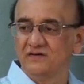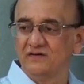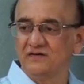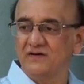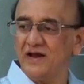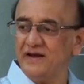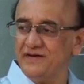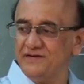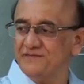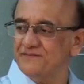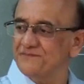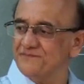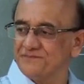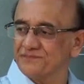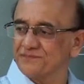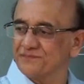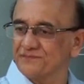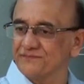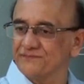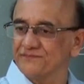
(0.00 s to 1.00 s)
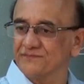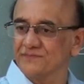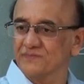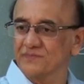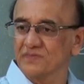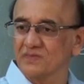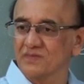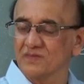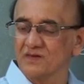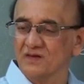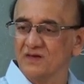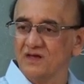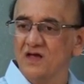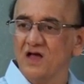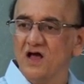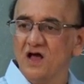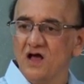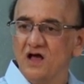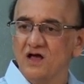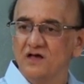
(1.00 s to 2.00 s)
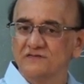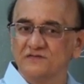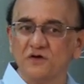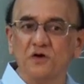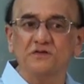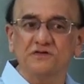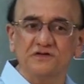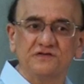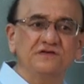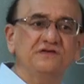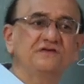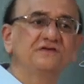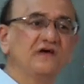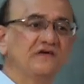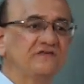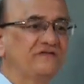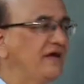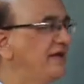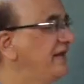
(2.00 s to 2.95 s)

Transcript: right. So, this is just the